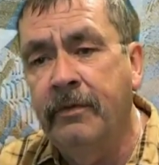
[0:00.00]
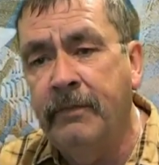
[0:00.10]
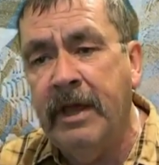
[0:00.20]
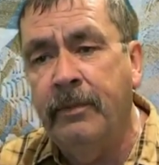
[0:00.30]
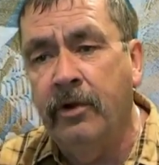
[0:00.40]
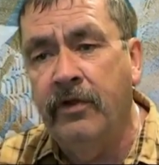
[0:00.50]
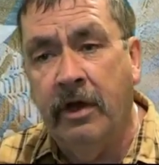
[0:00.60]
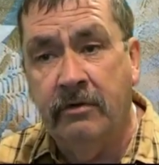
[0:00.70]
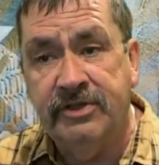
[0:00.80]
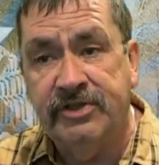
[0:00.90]
of people
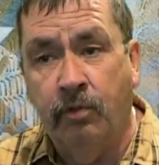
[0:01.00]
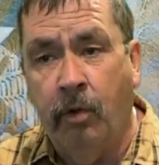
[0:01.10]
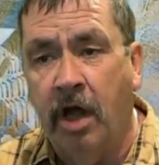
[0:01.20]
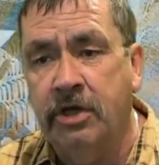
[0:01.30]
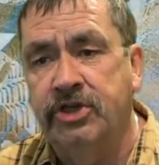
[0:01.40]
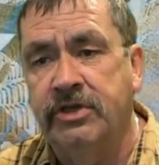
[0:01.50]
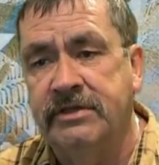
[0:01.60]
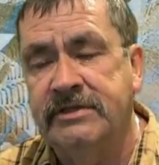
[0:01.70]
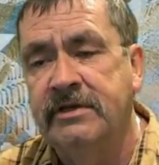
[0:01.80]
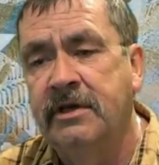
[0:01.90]
known as the
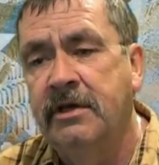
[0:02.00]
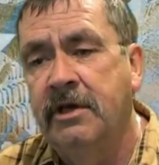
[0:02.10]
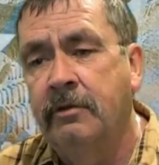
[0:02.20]
Watchers. Mm.